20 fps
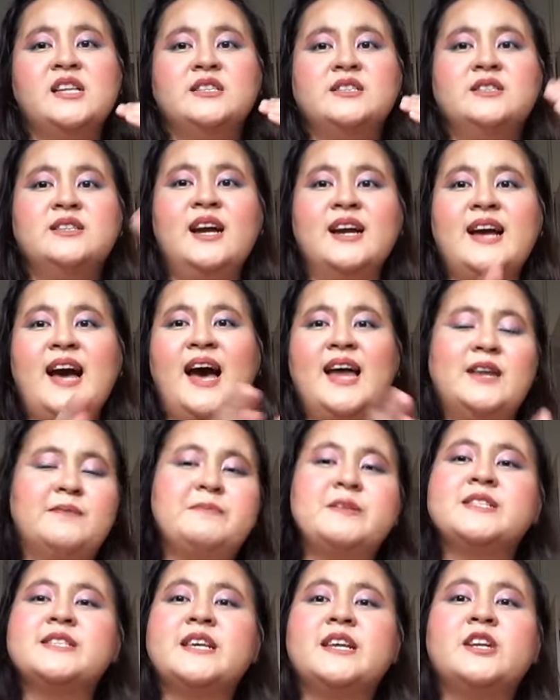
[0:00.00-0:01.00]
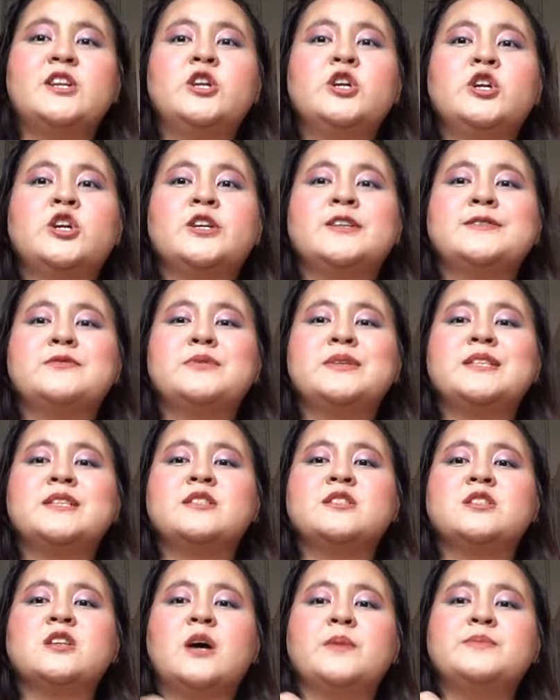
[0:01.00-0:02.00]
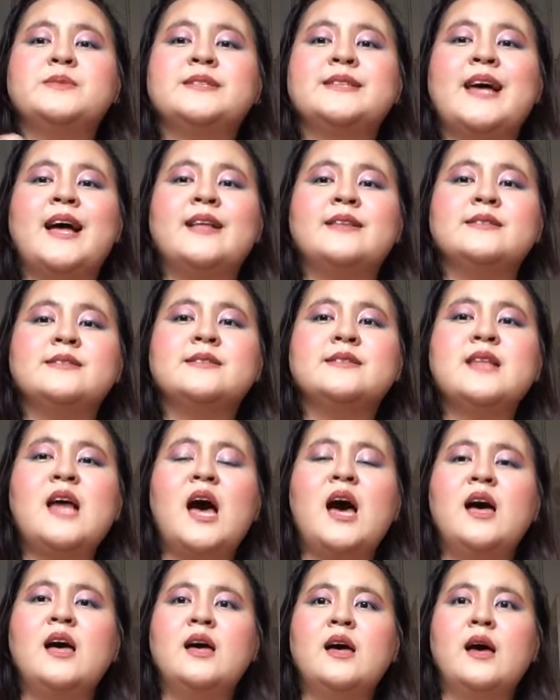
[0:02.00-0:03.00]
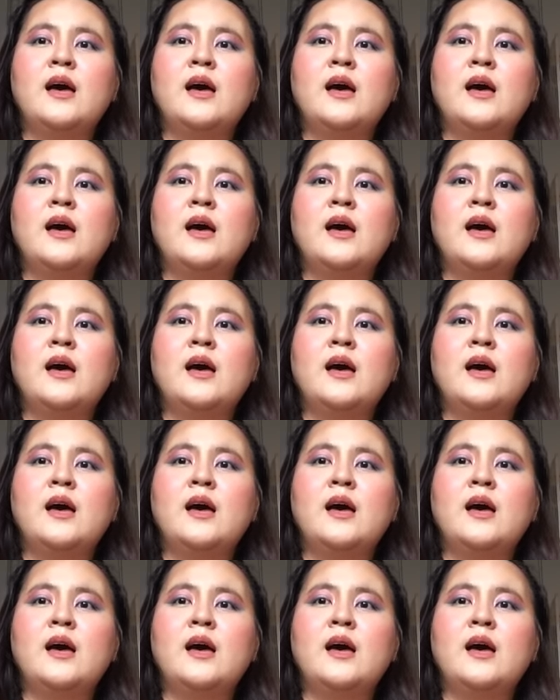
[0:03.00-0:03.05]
naghanap na sila ng girl with the substance na